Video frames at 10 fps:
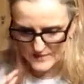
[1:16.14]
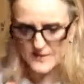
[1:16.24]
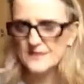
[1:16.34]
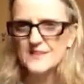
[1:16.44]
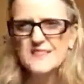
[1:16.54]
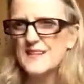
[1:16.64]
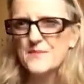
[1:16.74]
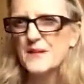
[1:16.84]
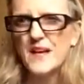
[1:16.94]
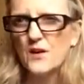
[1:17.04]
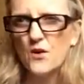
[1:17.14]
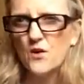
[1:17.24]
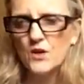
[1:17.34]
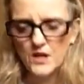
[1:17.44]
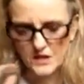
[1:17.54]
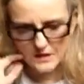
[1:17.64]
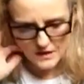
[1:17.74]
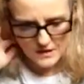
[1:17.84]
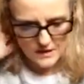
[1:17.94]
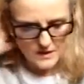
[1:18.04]
but it didn't take me that long.
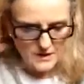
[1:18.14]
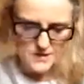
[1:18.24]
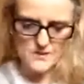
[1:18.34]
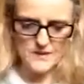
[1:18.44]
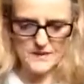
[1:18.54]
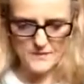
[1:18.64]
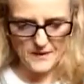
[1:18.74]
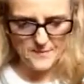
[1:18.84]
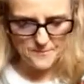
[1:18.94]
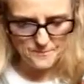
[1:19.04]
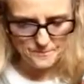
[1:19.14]
So anyway,